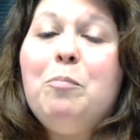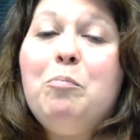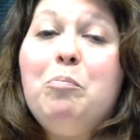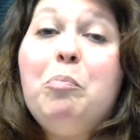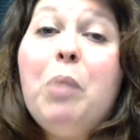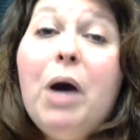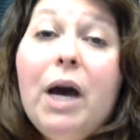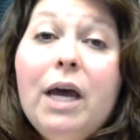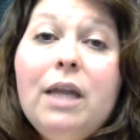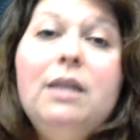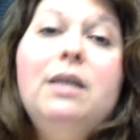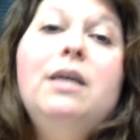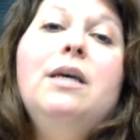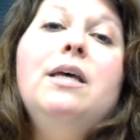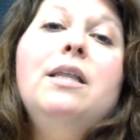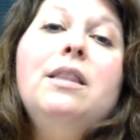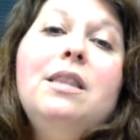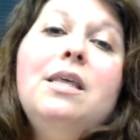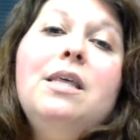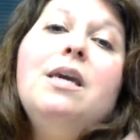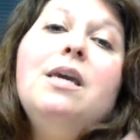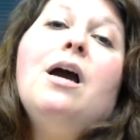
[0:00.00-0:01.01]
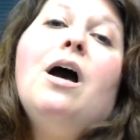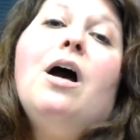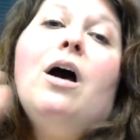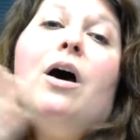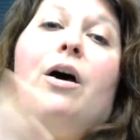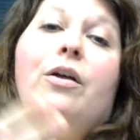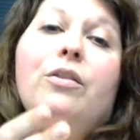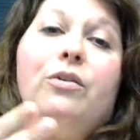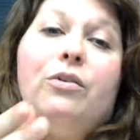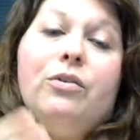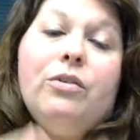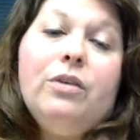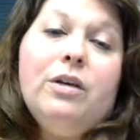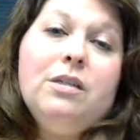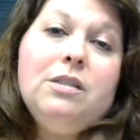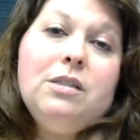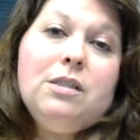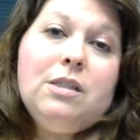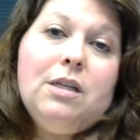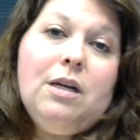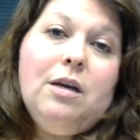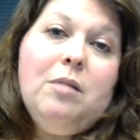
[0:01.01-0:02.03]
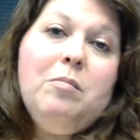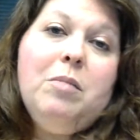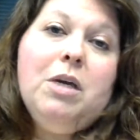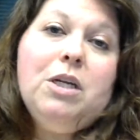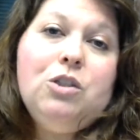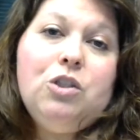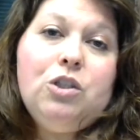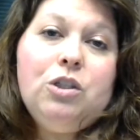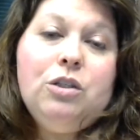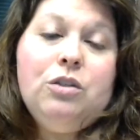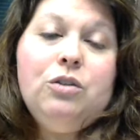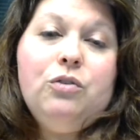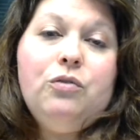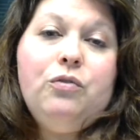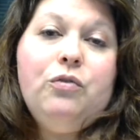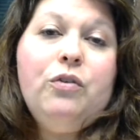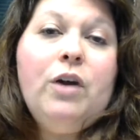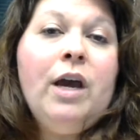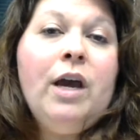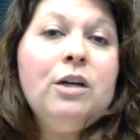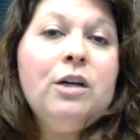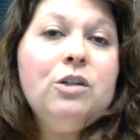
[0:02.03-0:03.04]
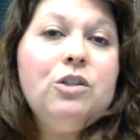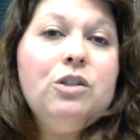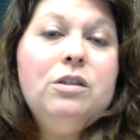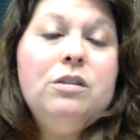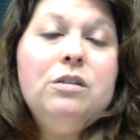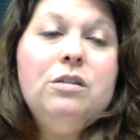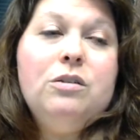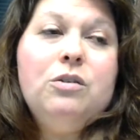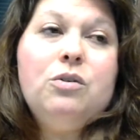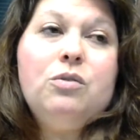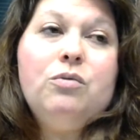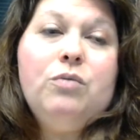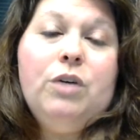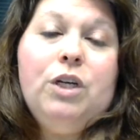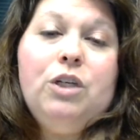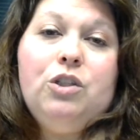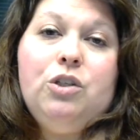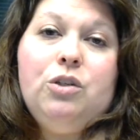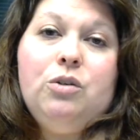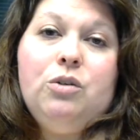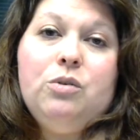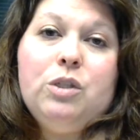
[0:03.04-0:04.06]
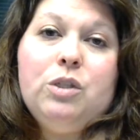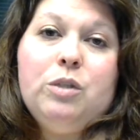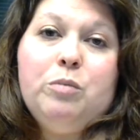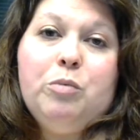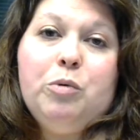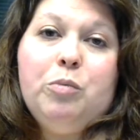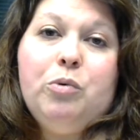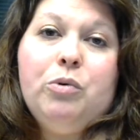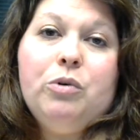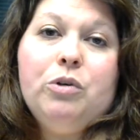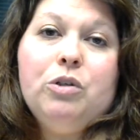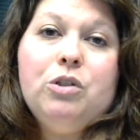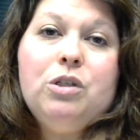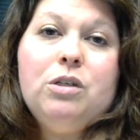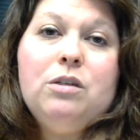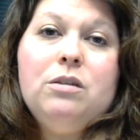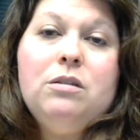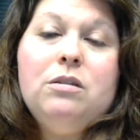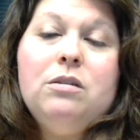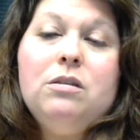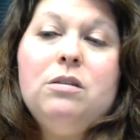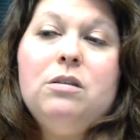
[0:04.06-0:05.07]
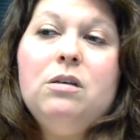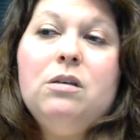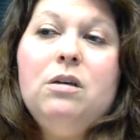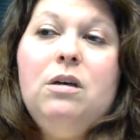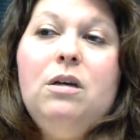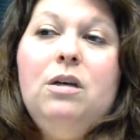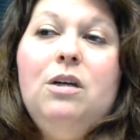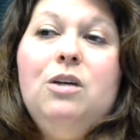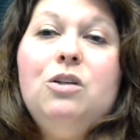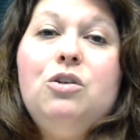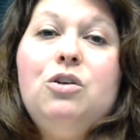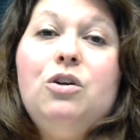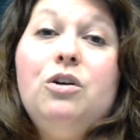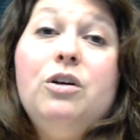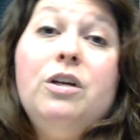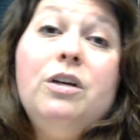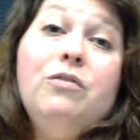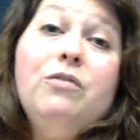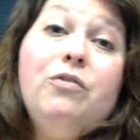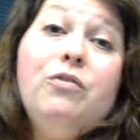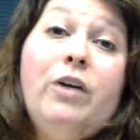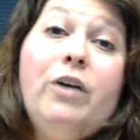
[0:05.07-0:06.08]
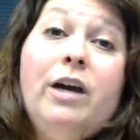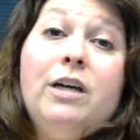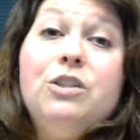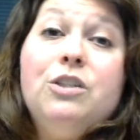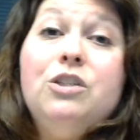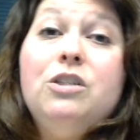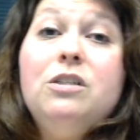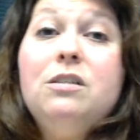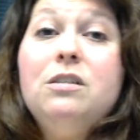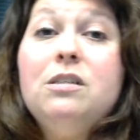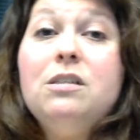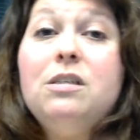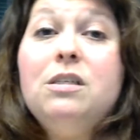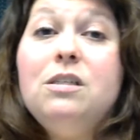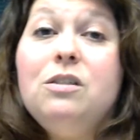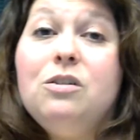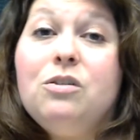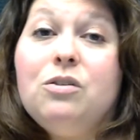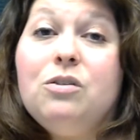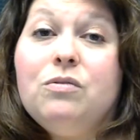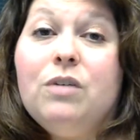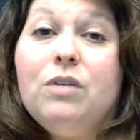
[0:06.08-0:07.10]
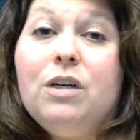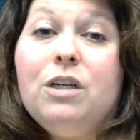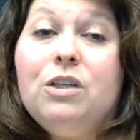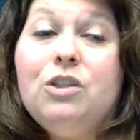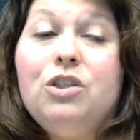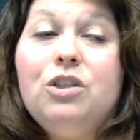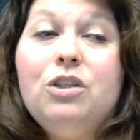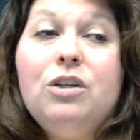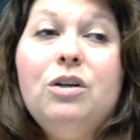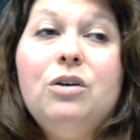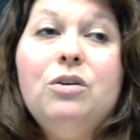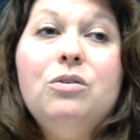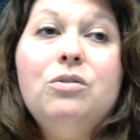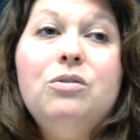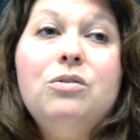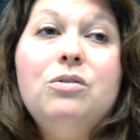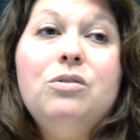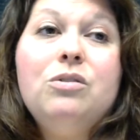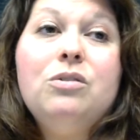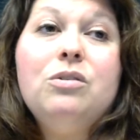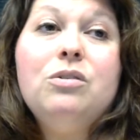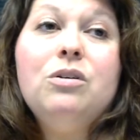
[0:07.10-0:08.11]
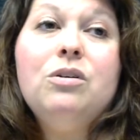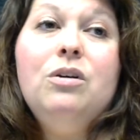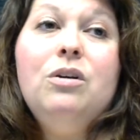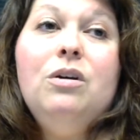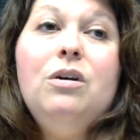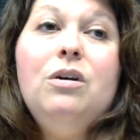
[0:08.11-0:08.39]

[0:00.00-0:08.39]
But the other things that I mentioned, the fractions, the ratios, the proportions, turning fractions into ratios,